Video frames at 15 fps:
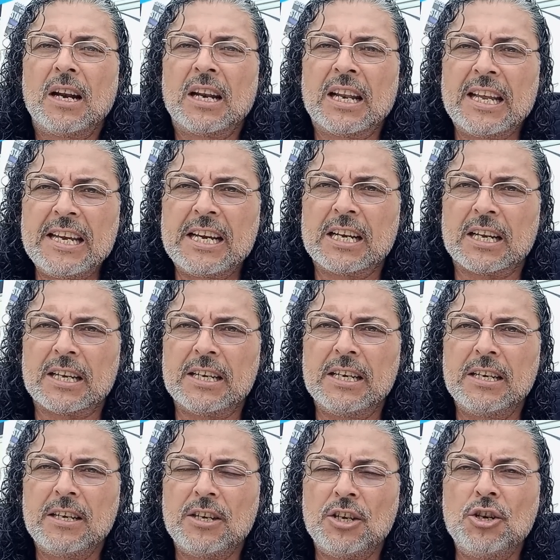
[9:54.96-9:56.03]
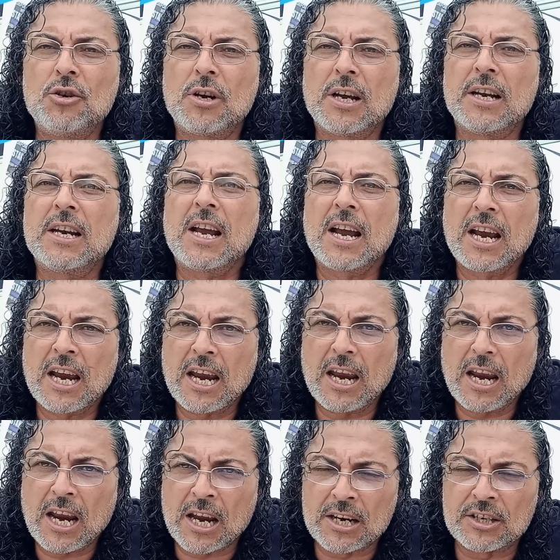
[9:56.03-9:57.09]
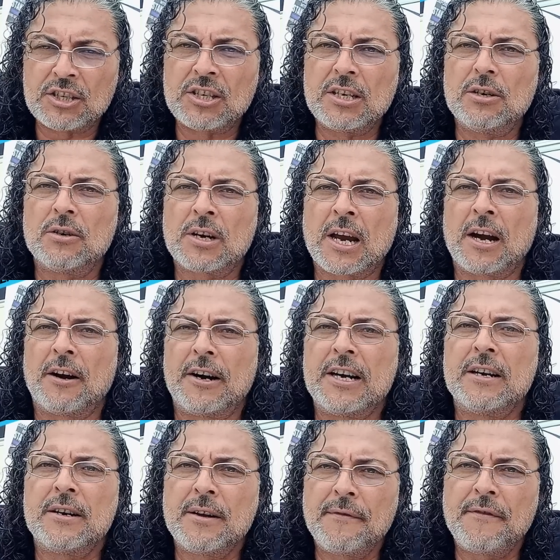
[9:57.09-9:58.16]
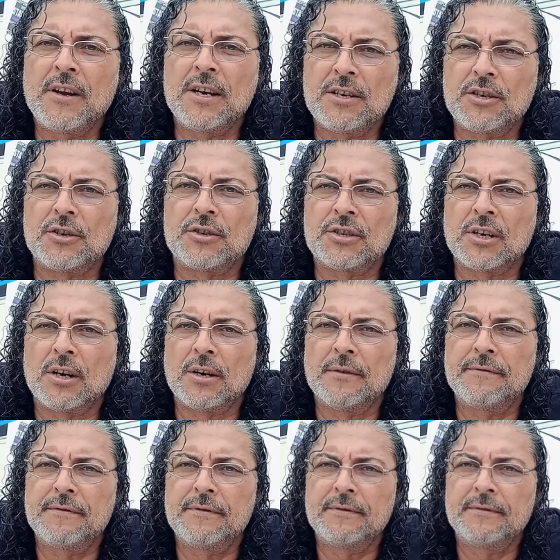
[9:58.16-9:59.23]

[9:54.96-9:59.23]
Legally, you can conceal carry and defend yourself